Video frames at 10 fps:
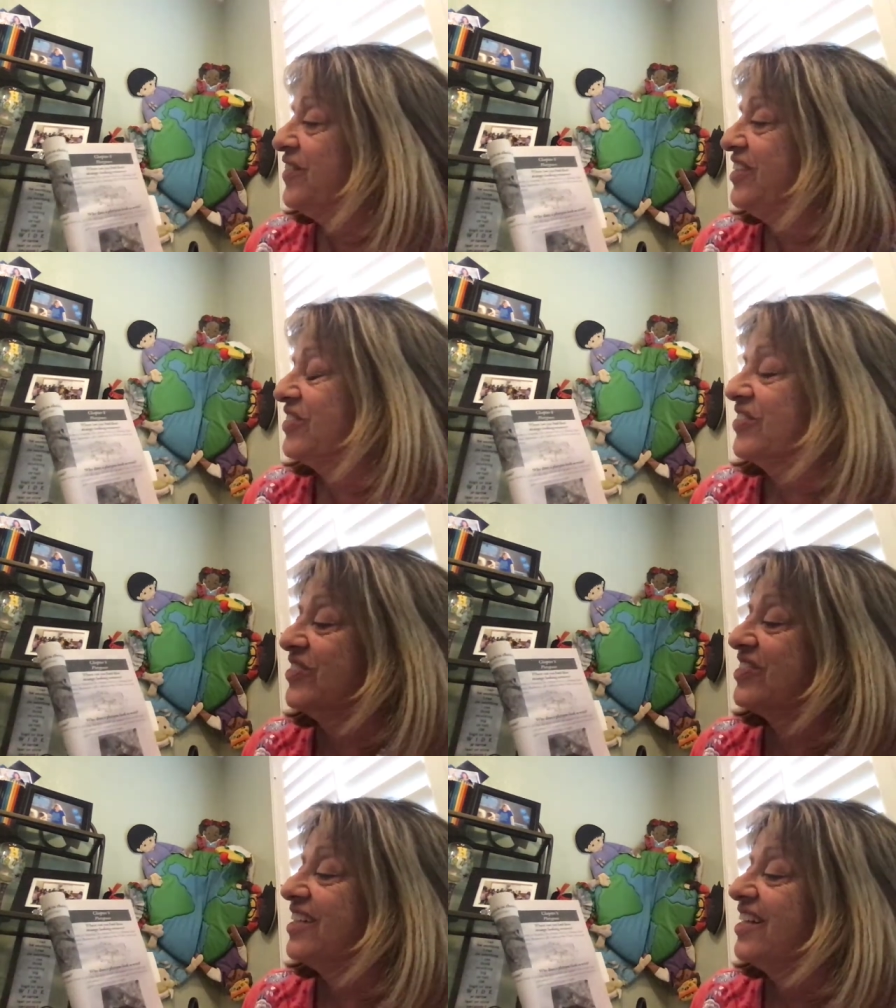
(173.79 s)

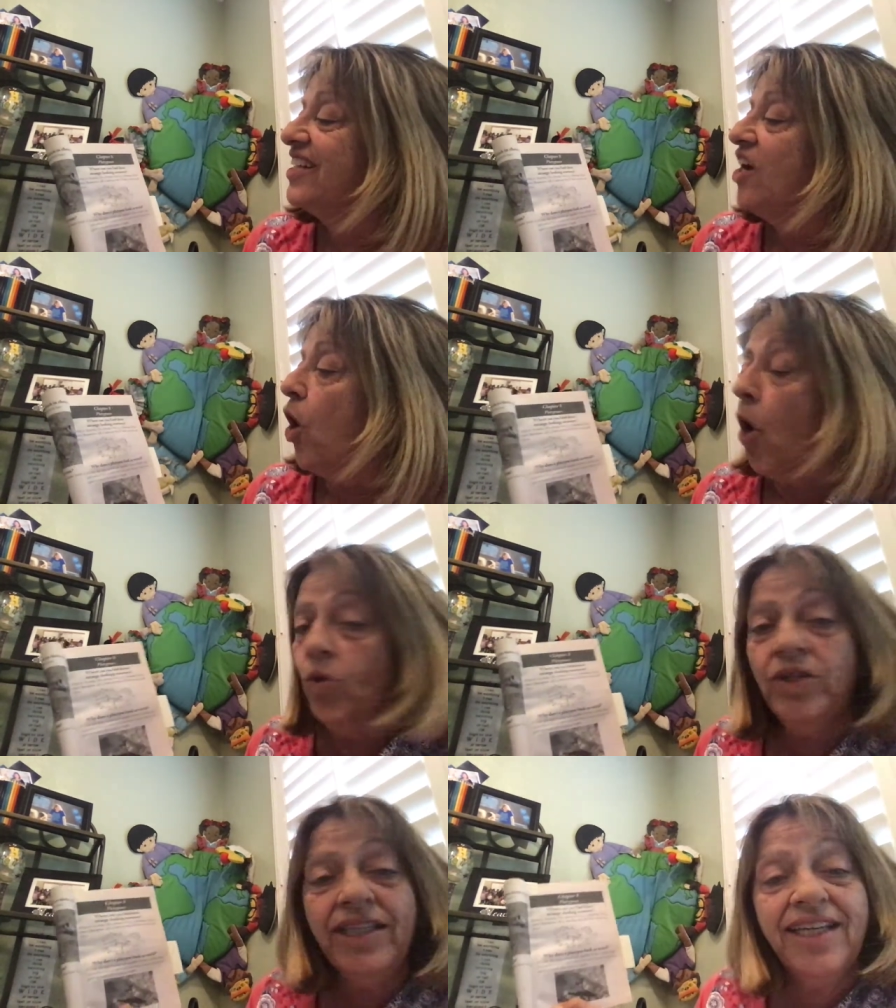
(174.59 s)
creatures?
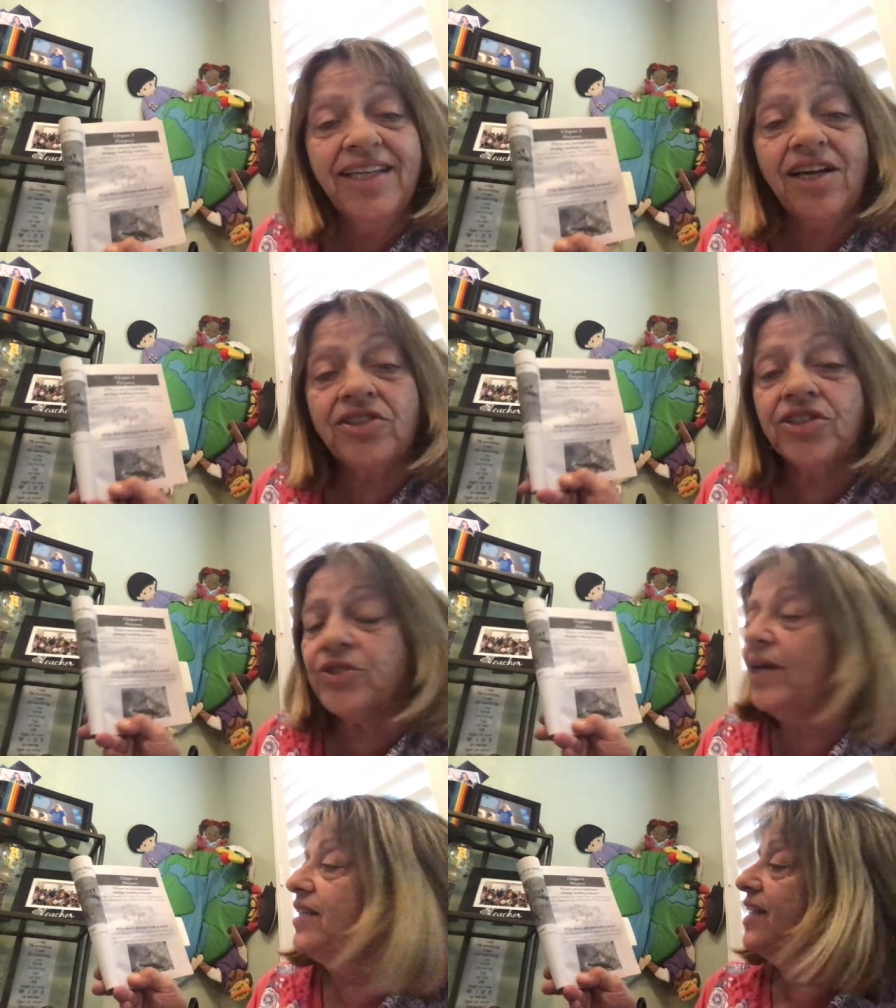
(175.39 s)
Only in
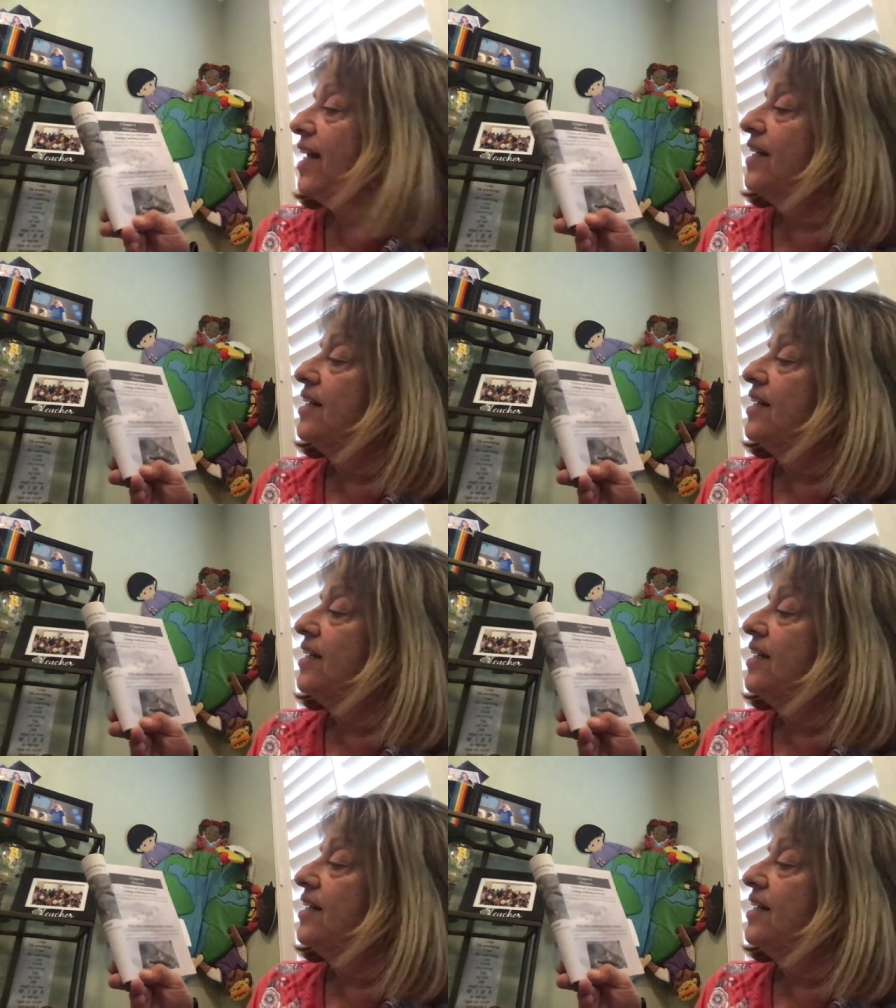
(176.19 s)
Australia.